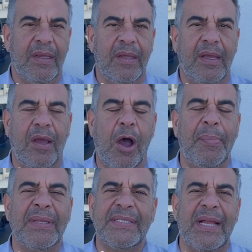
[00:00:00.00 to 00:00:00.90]
Yeah, I've
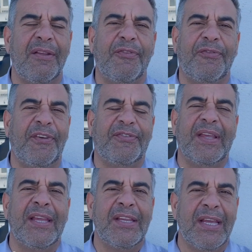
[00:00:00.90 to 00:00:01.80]
been selling for
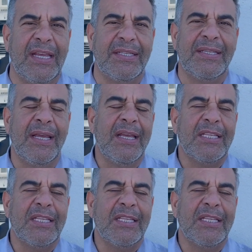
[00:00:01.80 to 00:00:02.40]
15 years.